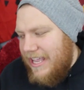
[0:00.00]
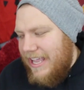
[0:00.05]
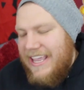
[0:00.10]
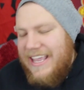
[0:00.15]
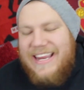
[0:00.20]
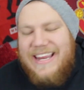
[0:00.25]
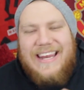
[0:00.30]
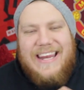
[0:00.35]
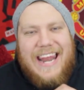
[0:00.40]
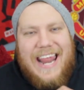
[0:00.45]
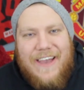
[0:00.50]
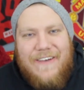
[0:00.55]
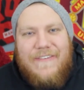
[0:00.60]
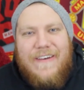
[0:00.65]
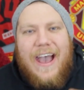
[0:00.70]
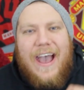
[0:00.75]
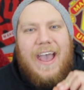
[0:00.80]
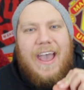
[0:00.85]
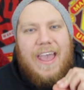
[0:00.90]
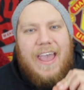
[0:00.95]
He
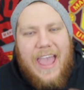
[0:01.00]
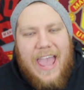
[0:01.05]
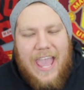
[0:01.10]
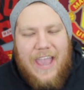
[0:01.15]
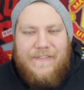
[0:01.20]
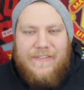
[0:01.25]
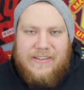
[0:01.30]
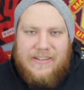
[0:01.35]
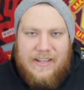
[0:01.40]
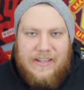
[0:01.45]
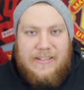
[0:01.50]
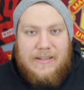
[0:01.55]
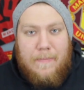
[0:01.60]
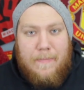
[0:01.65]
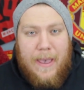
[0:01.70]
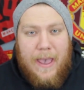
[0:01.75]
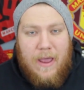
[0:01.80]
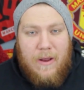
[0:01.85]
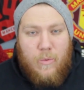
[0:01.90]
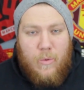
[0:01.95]
never, ever says a
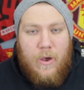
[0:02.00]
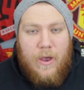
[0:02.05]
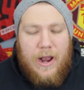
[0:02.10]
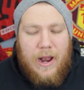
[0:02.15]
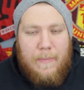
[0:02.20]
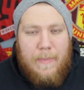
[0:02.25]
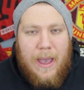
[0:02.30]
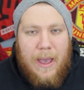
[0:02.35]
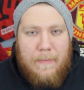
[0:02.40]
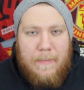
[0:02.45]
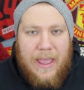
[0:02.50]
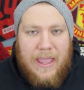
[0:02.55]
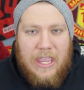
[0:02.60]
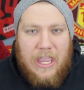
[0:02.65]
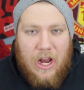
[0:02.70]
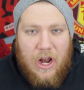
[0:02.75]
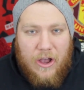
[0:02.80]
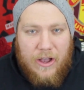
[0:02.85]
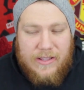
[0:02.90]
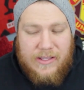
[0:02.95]
bad word about Man
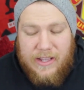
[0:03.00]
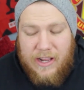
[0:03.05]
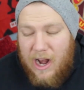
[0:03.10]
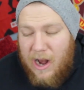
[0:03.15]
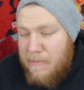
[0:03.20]
United.